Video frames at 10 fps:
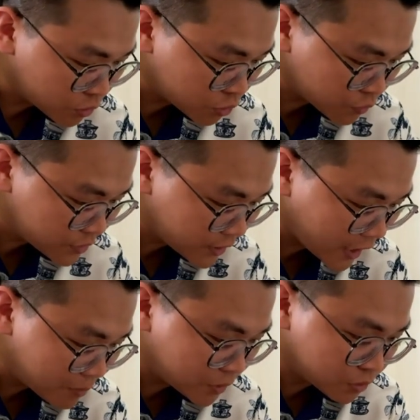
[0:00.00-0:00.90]
you don't
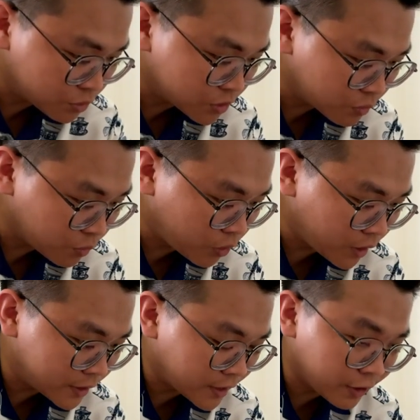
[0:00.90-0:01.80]
slam into the wall
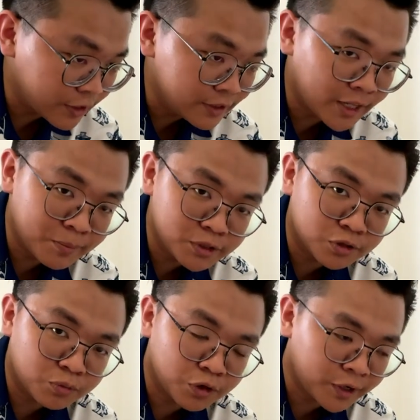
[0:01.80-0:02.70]
and directly damage the
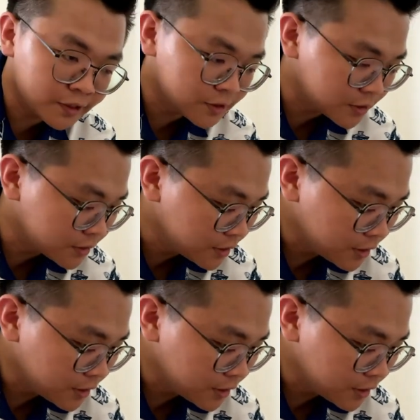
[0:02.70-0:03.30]
wall right here.